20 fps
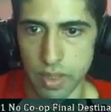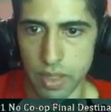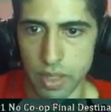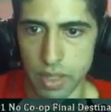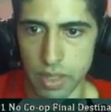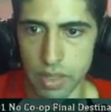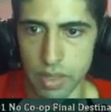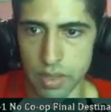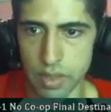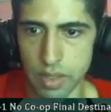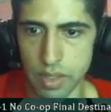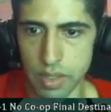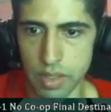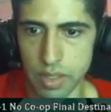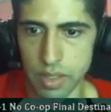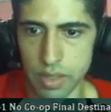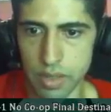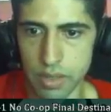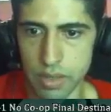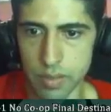This stage
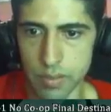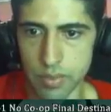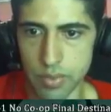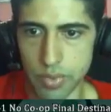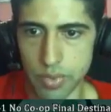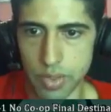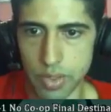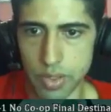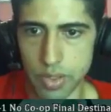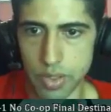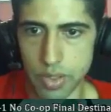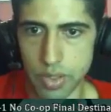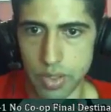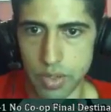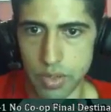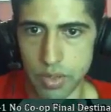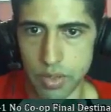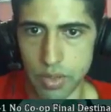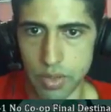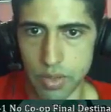has some pretty
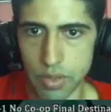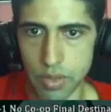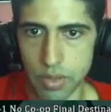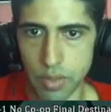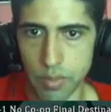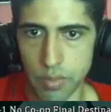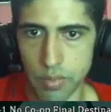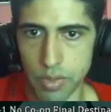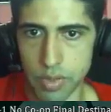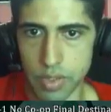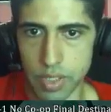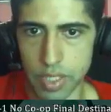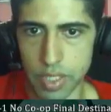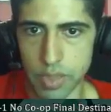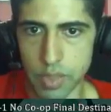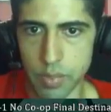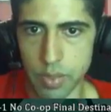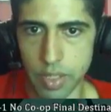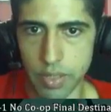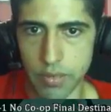precise
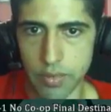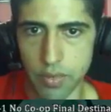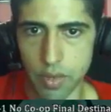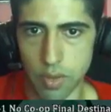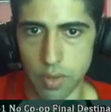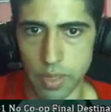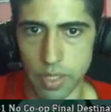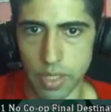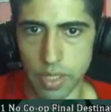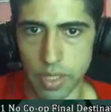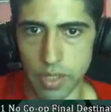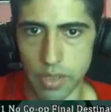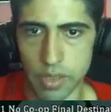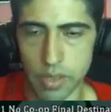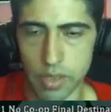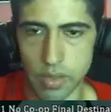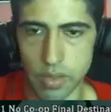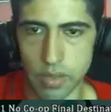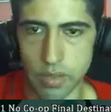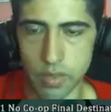platforming in it,
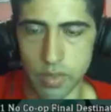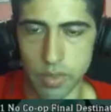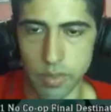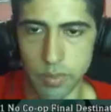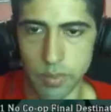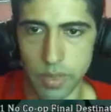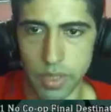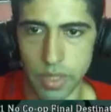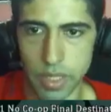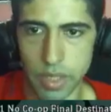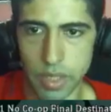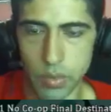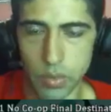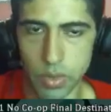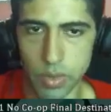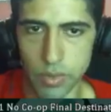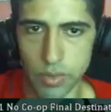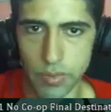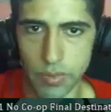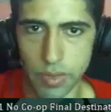so it
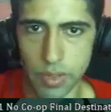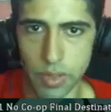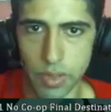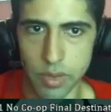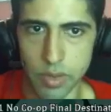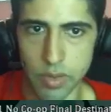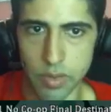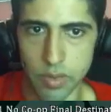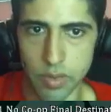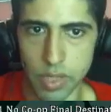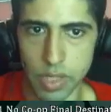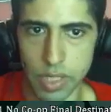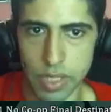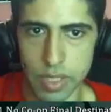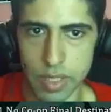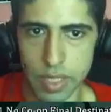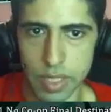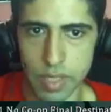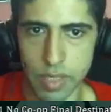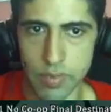will feel really
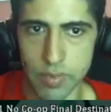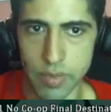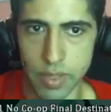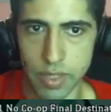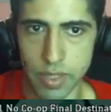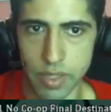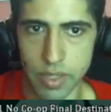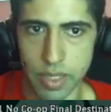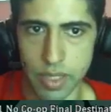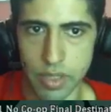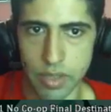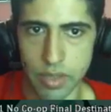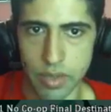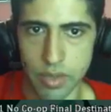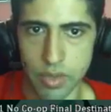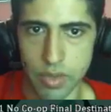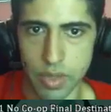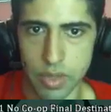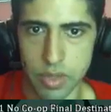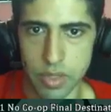satisfying to get all the
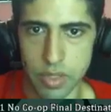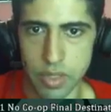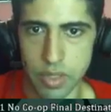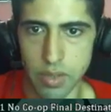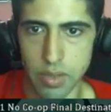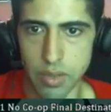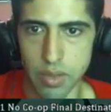tricks down.